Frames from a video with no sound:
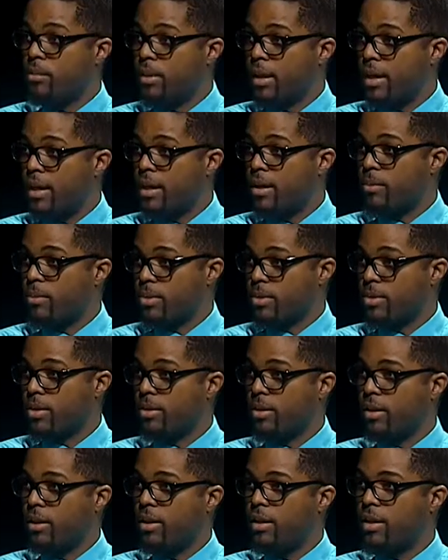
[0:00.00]
Bland, it was
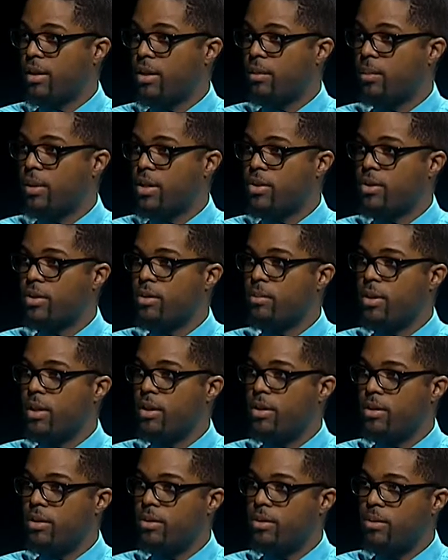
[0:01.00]
certainly a pleasure to meet
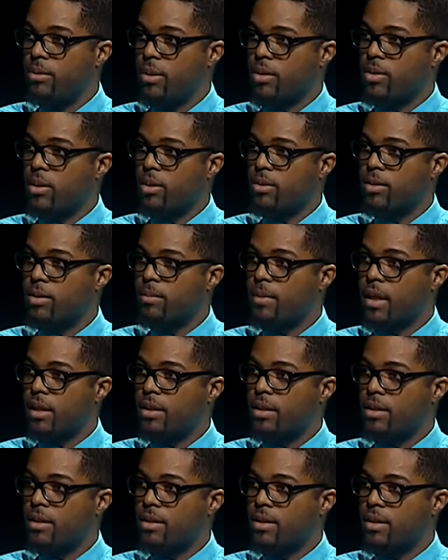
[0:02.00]
you and talk to you about
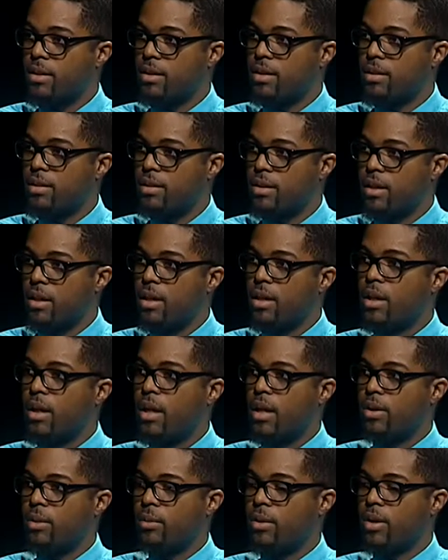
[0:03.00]
these things.
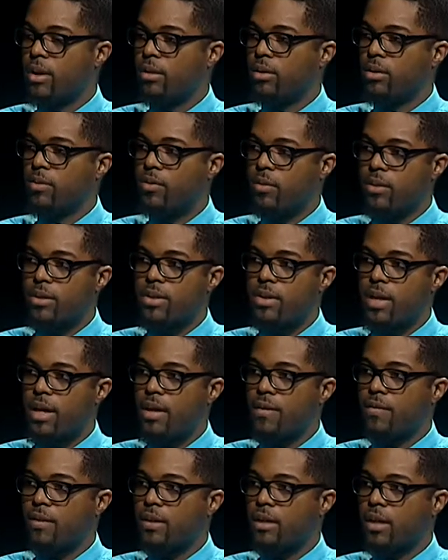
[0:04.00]
I know we all look forward to
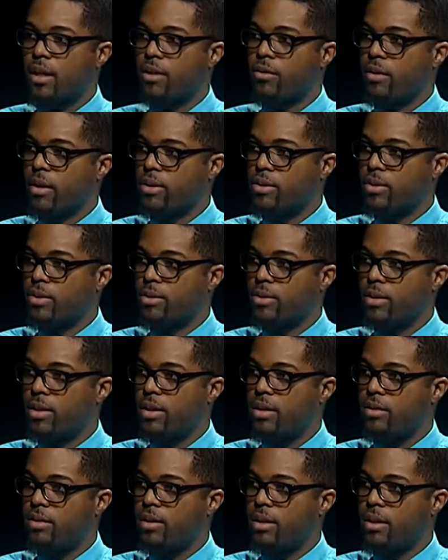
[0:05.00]
having a great school
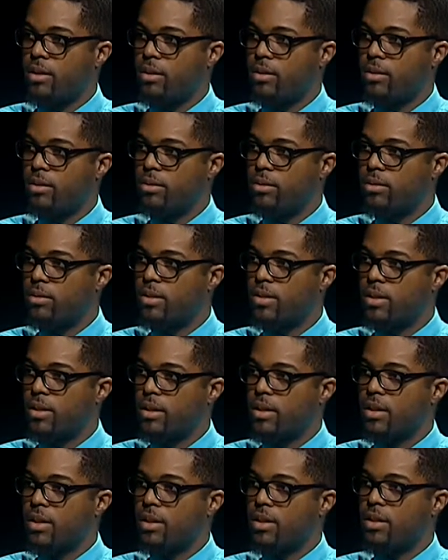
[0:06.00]
year that includes
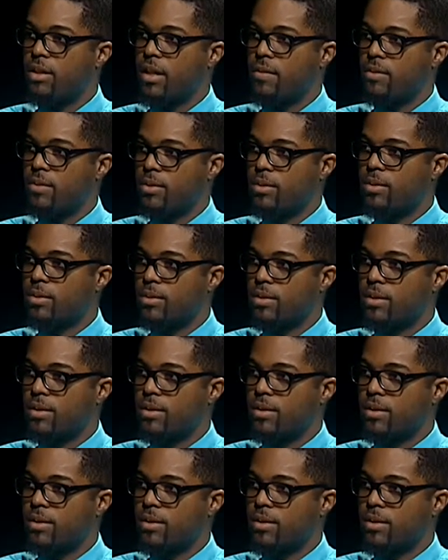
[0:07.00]
safe schools.